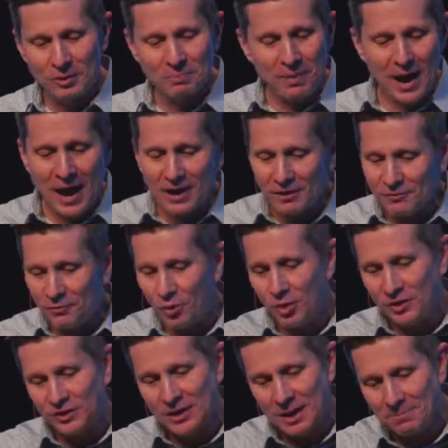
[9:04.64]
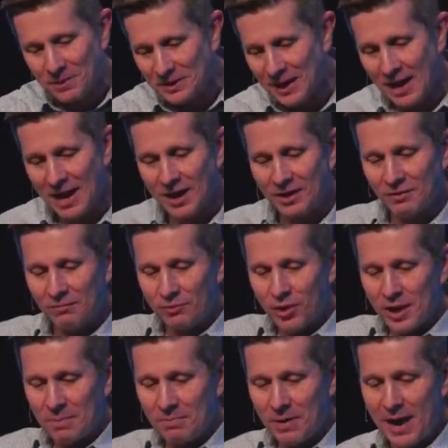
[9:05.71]
back and forth and up and down and
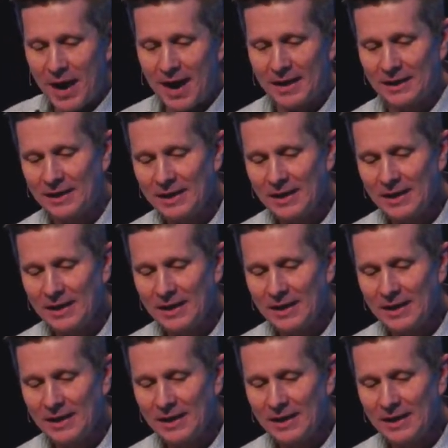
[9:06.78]
front and back. And